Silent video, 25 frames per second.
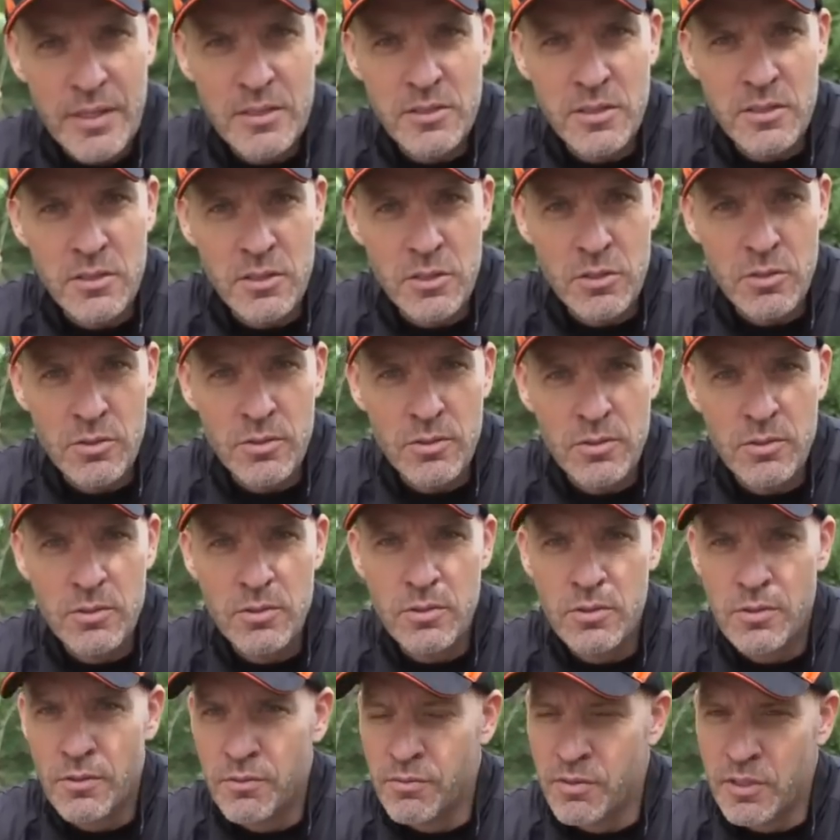easy to
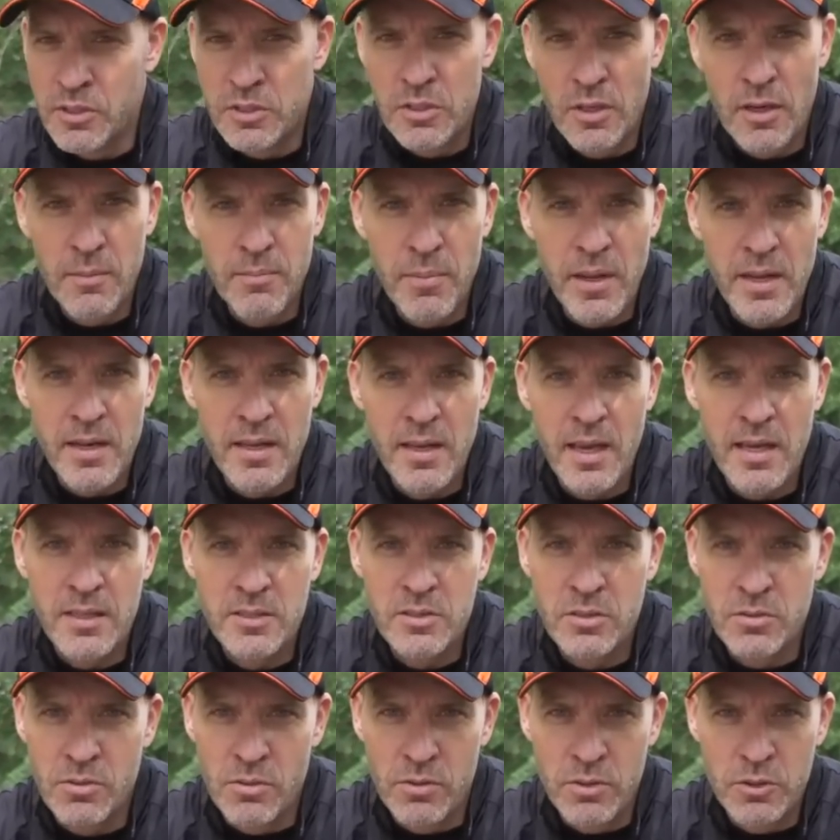use, fished on a bait
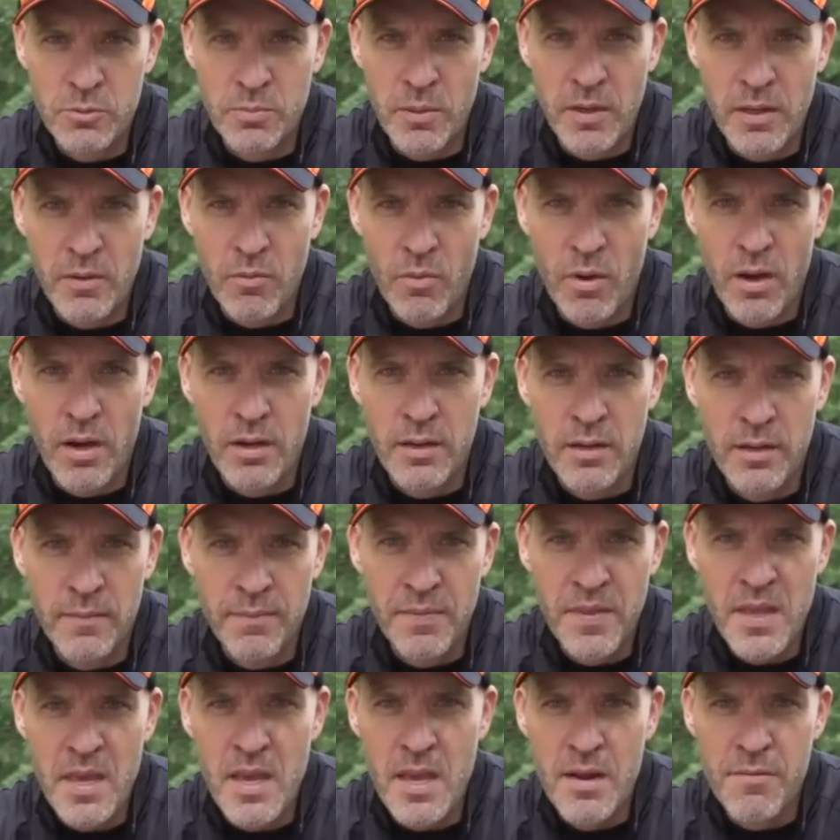caster or a spinning rod.
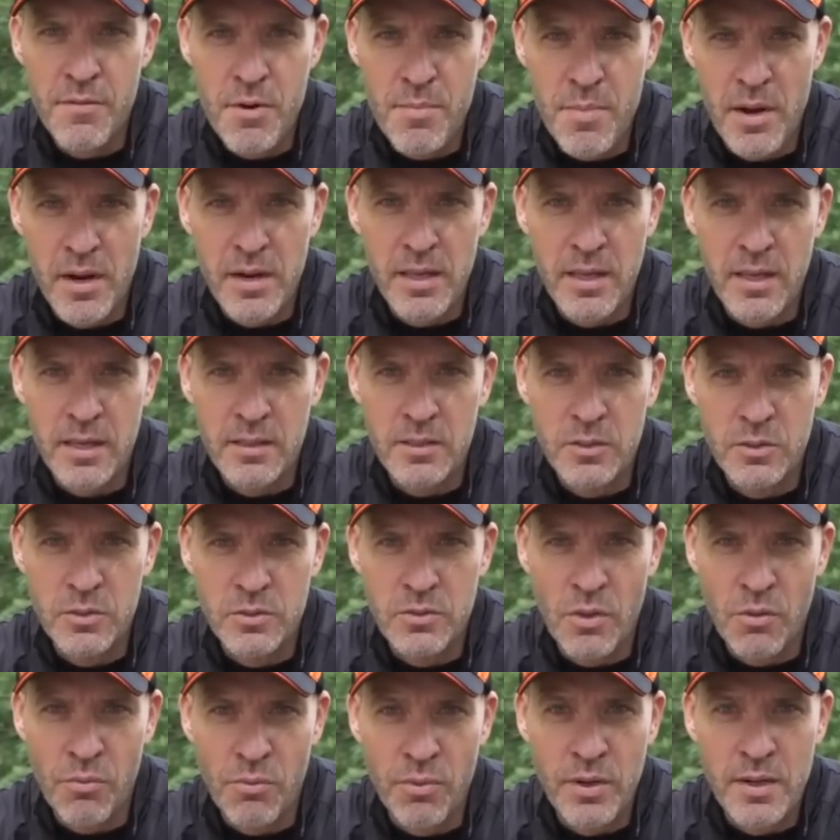Everybody can
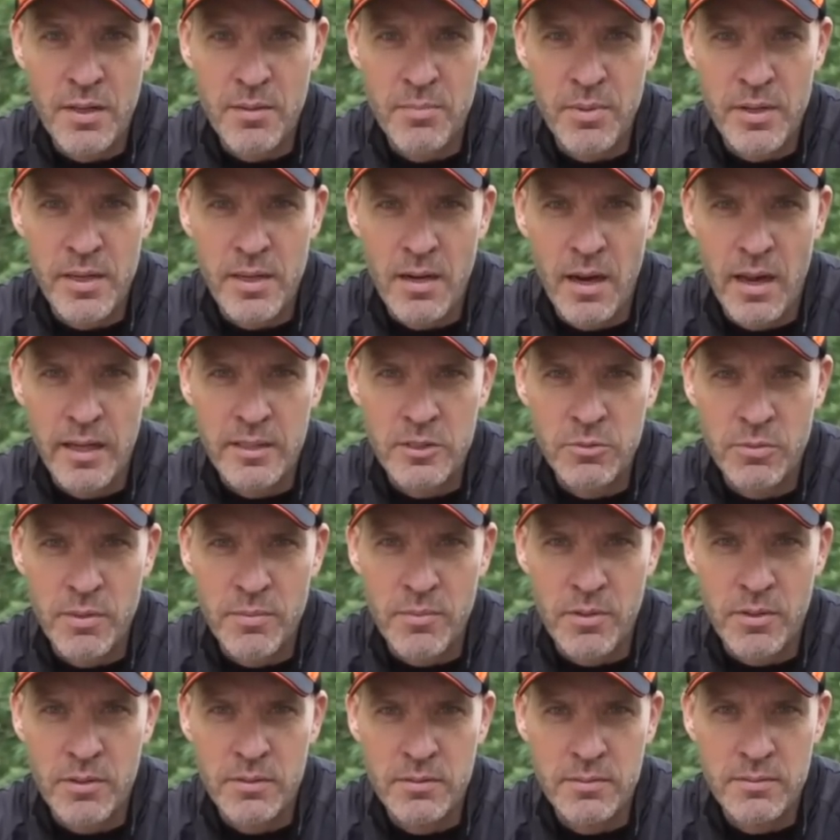use the 3D Bleak Glide
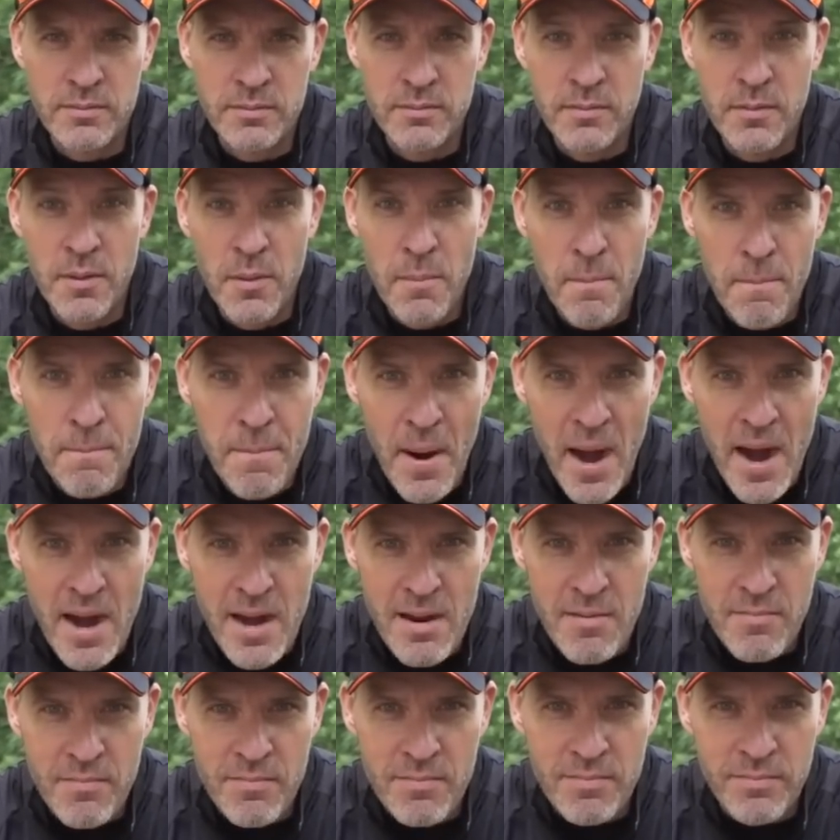Swimmer
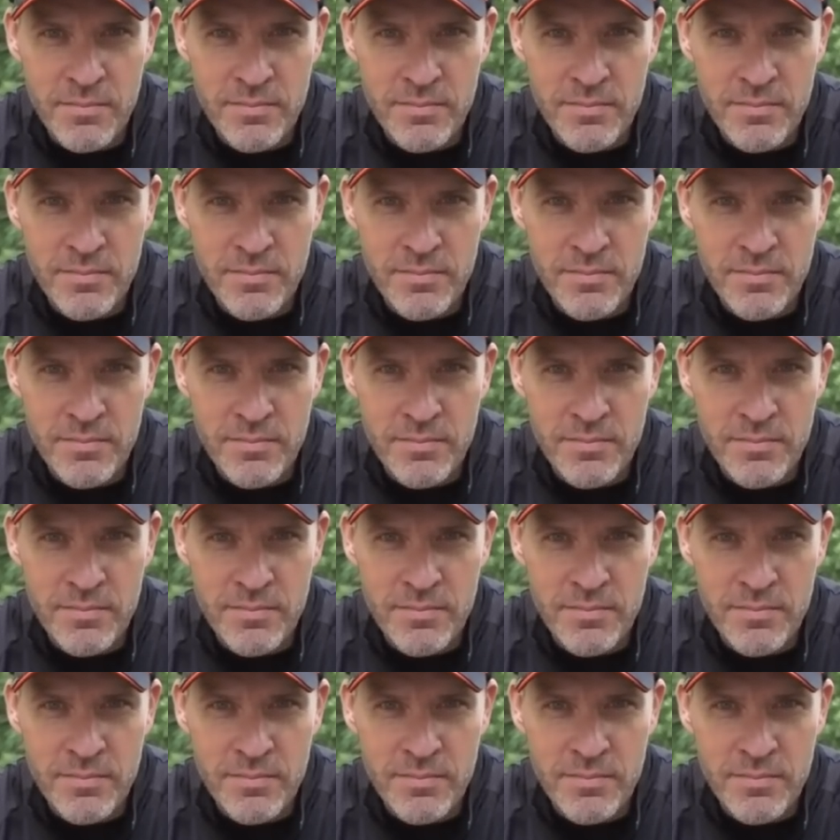time.